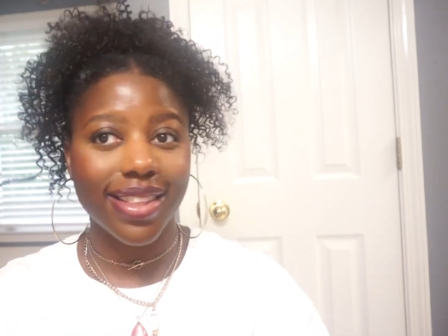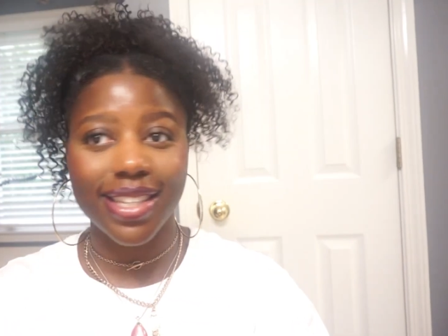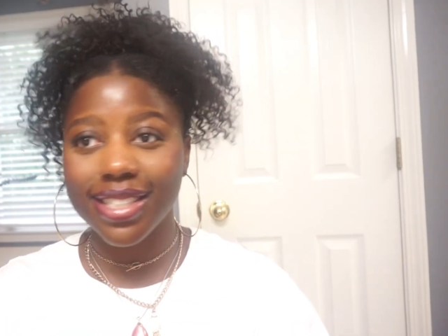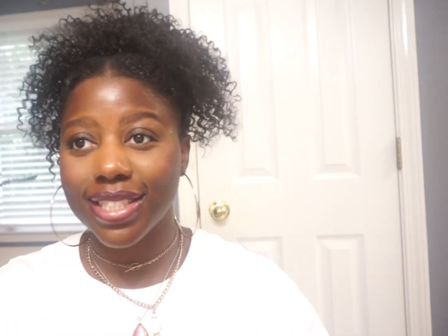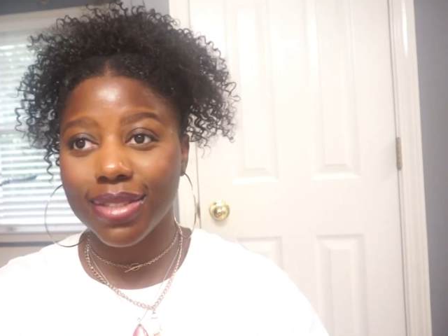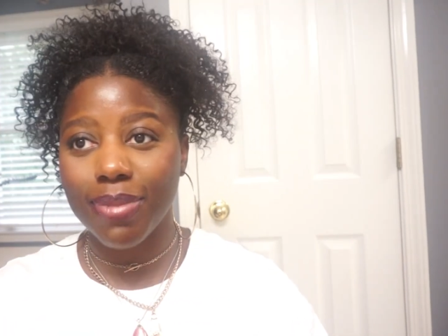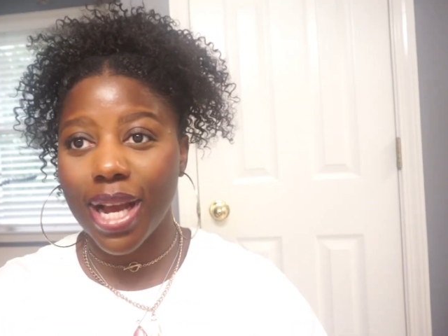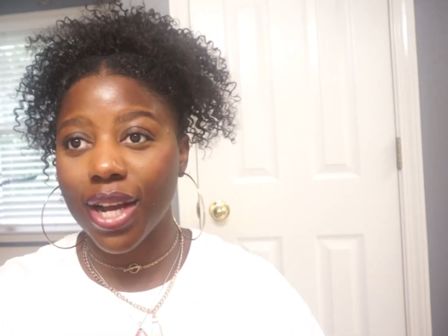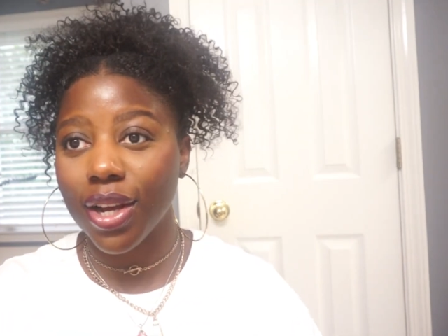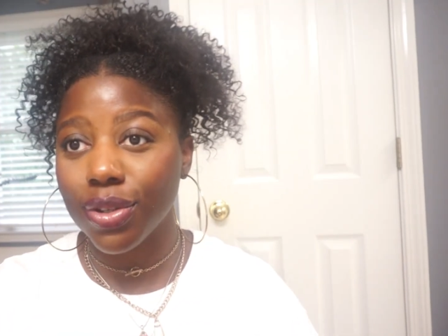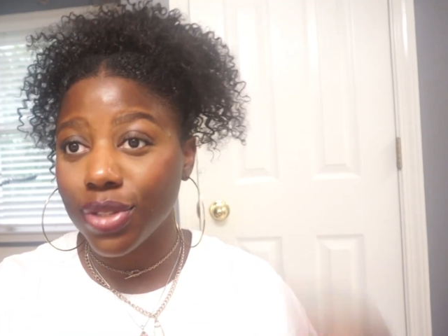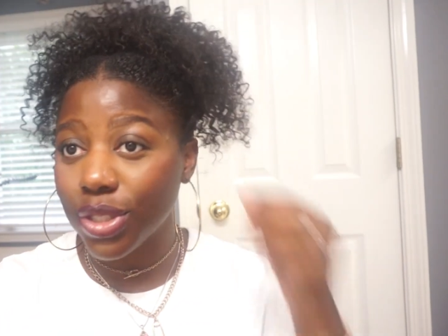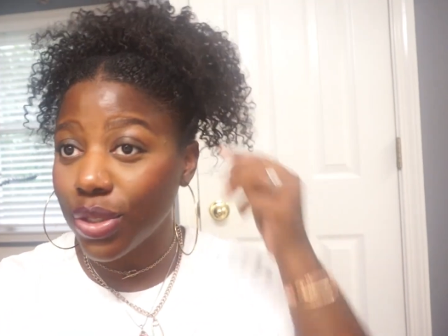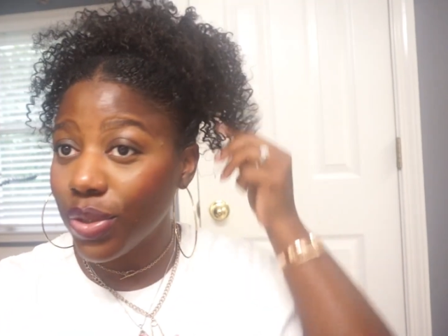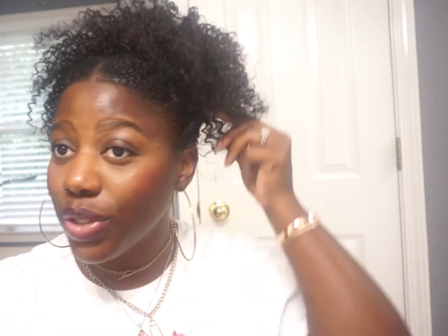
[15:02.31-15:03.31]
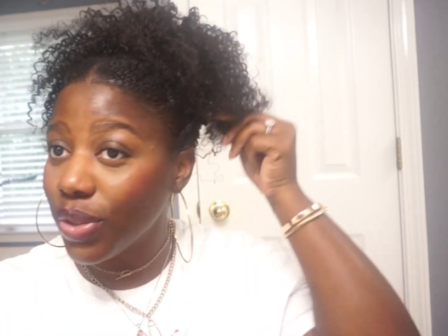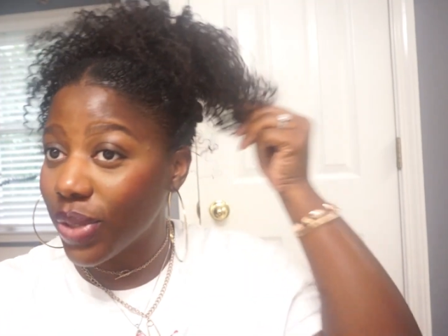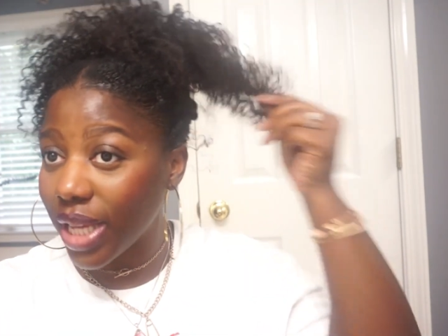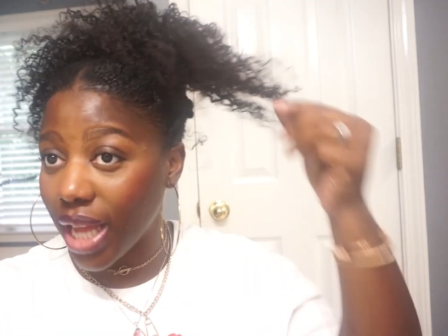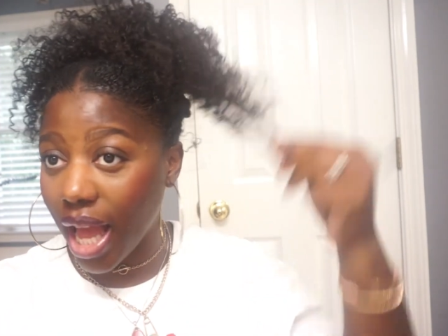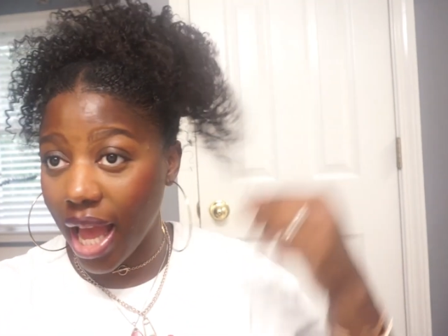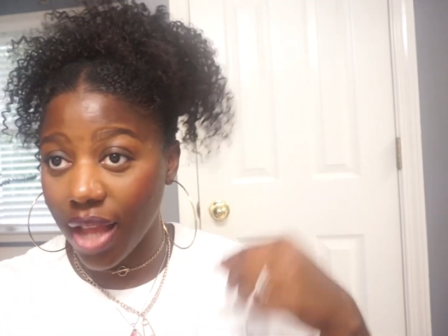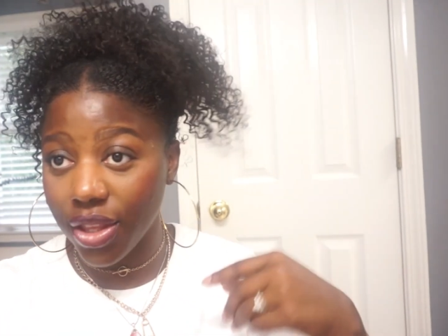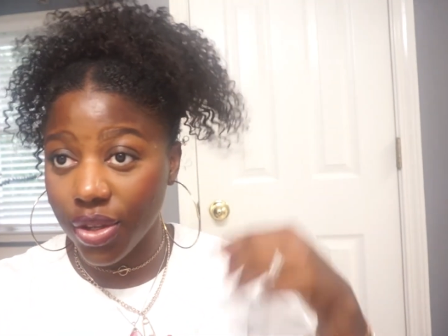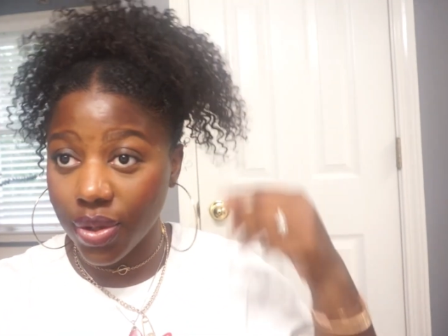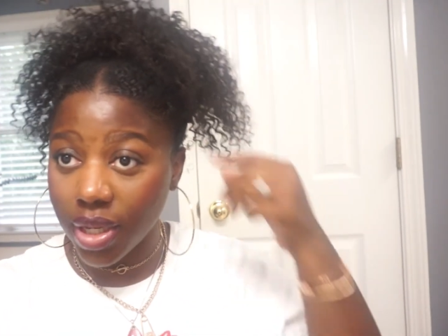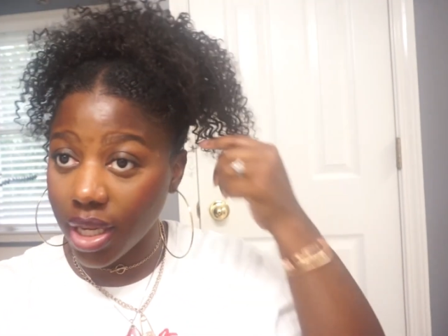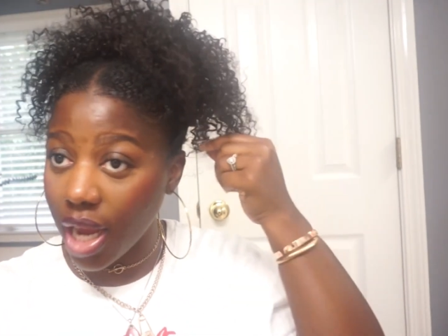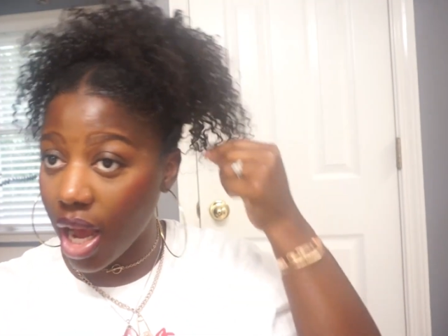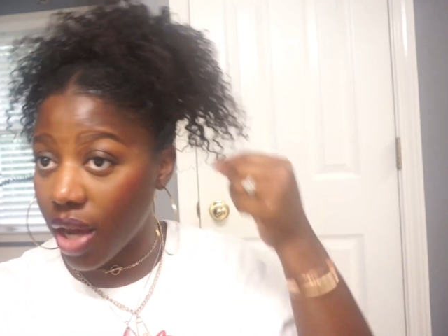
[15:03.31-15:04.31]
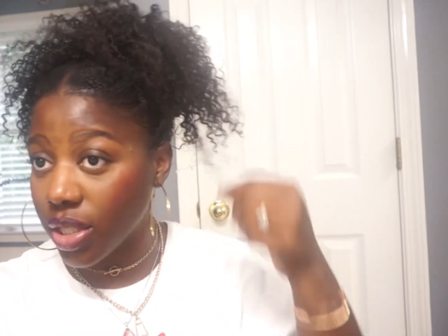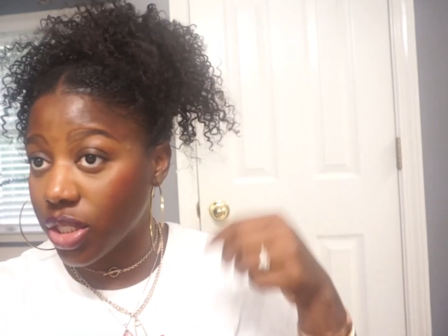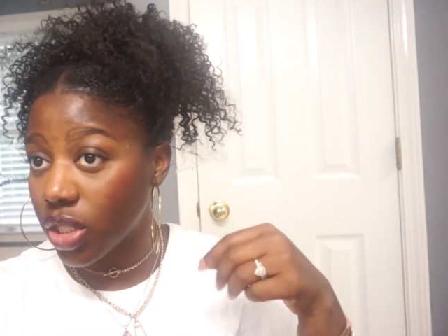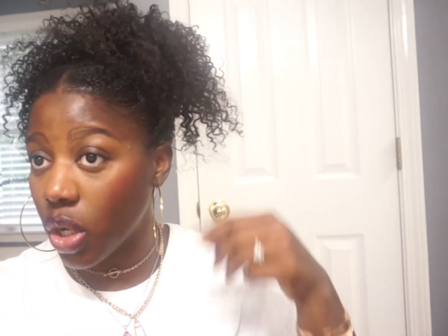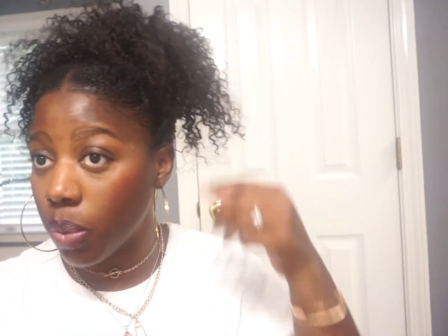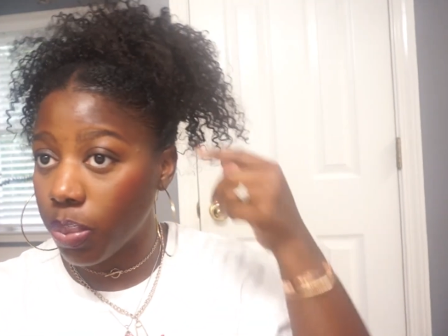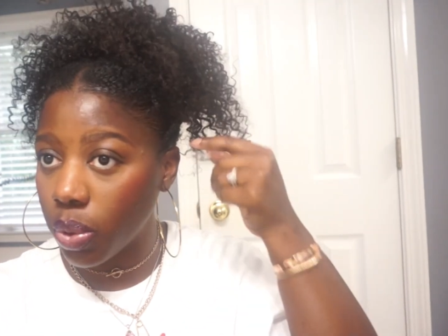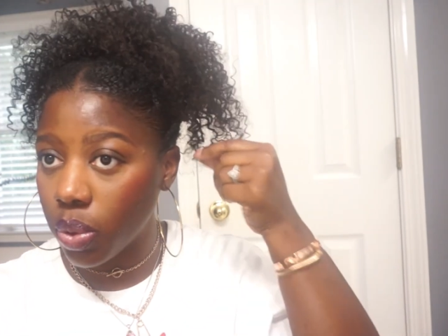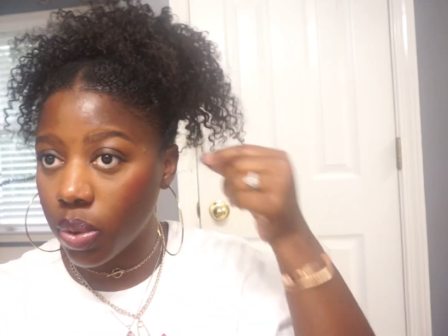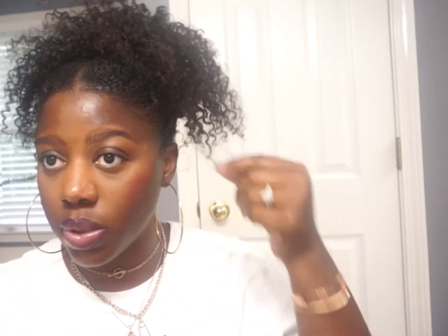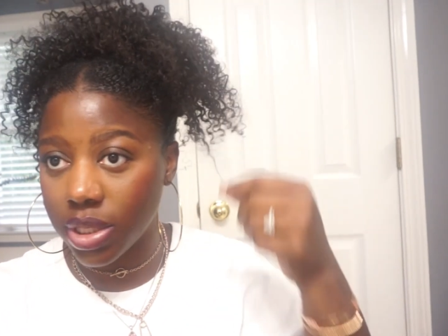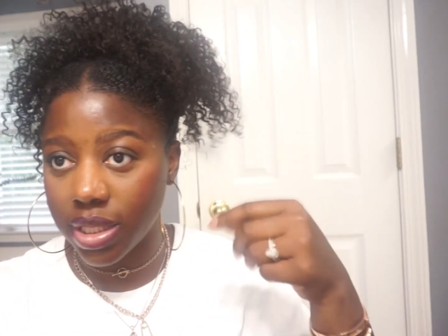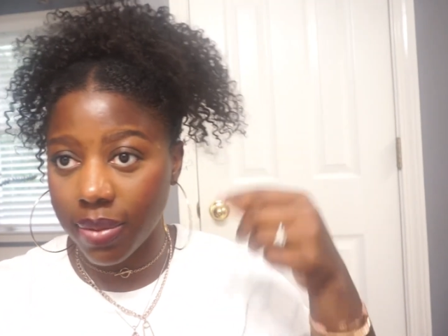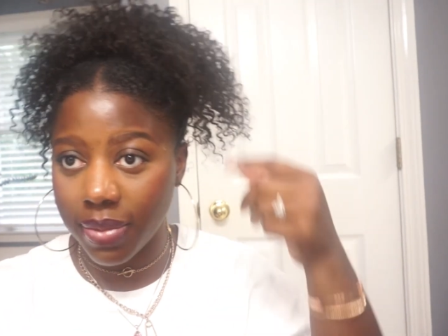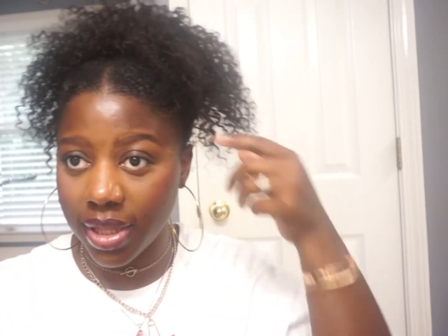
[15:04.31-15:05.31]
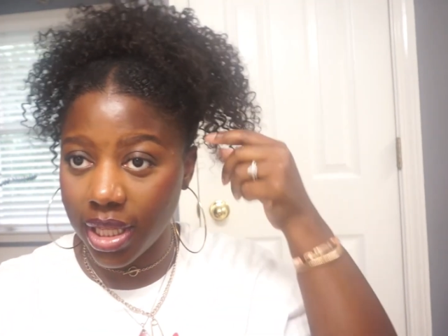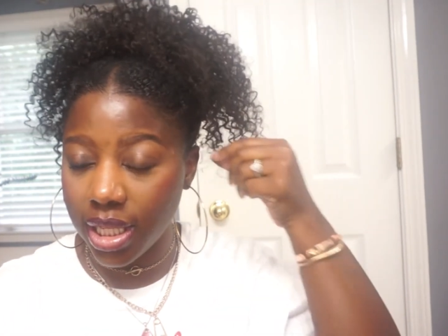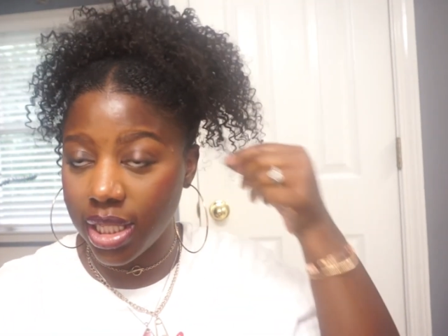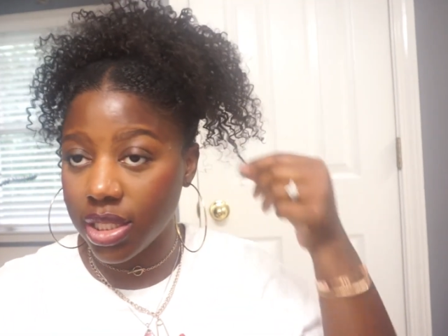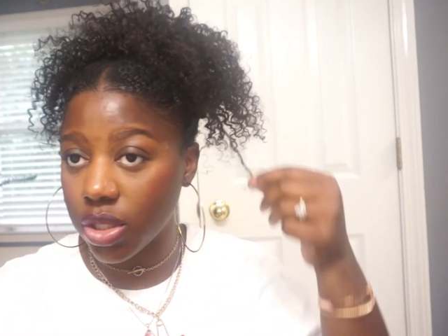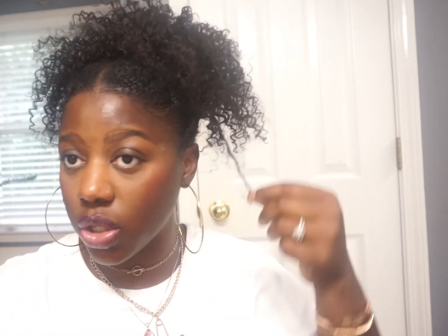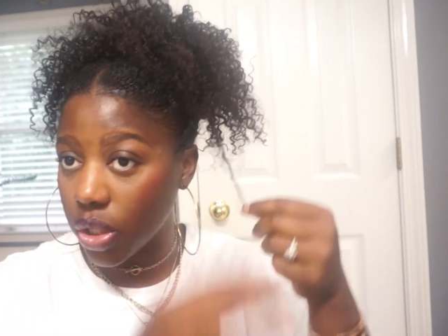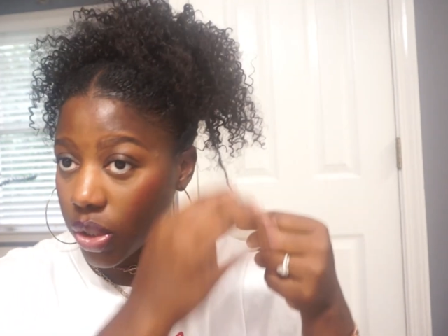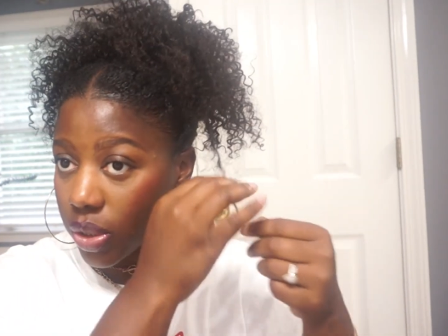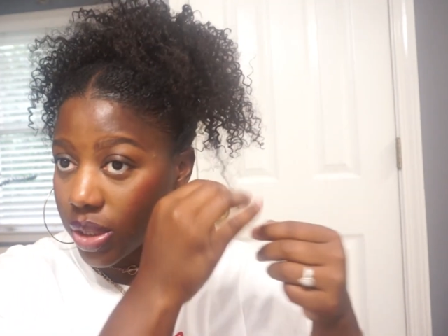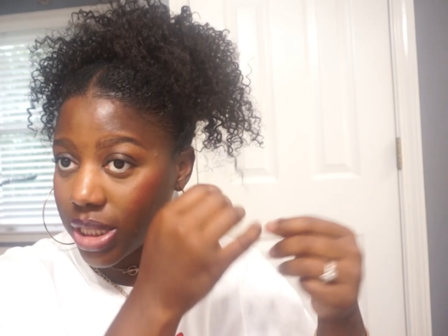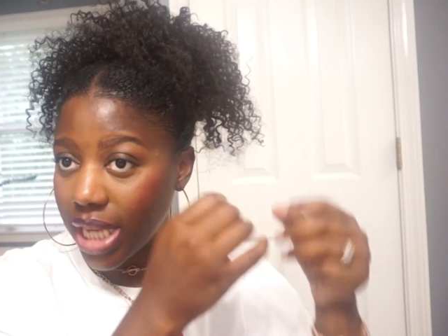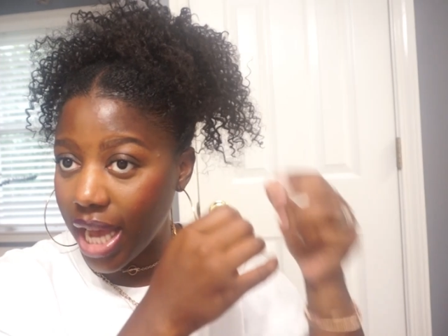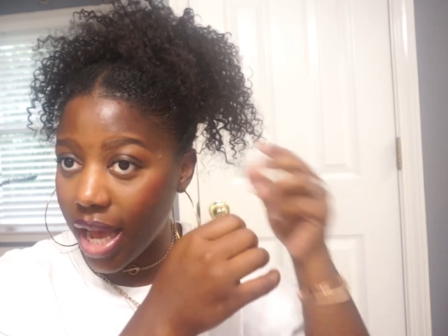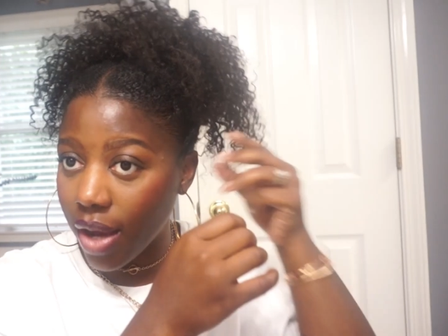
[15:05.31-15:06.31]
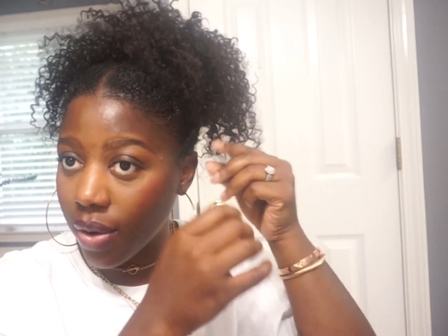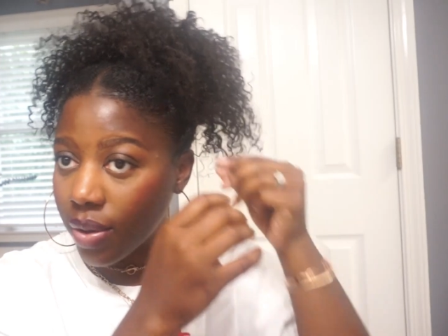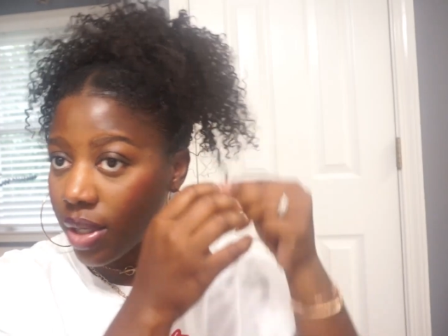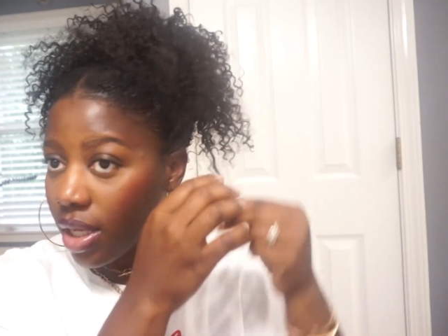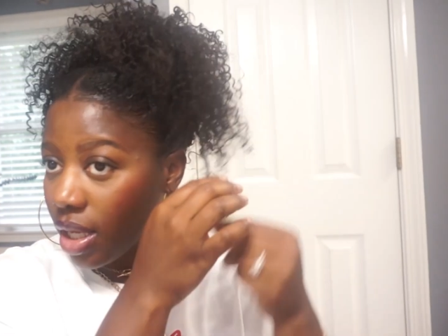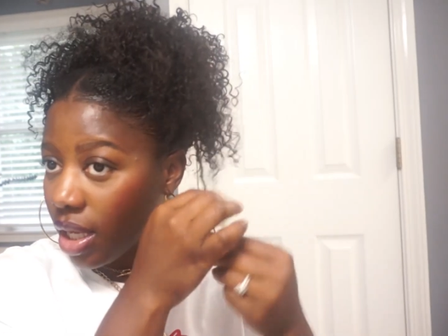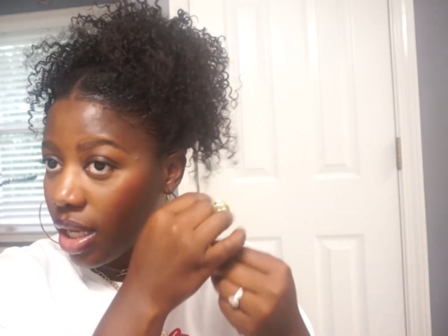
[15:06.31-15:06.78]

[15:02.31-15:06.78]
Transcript: This is my go-to. You can also pull some of these curls out.